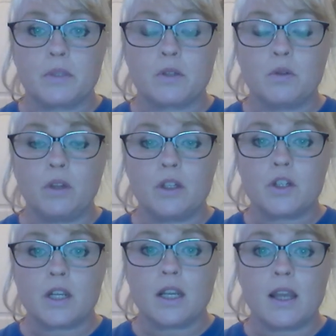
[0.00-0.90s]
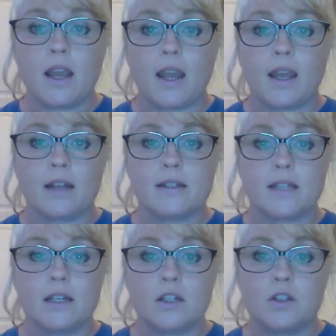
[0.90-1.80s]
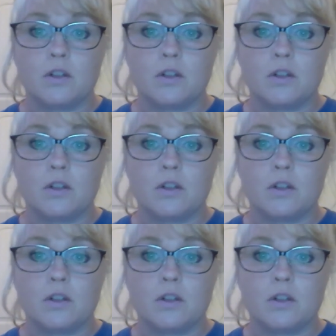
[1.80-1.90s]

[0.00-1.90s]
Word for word: Schoology and send it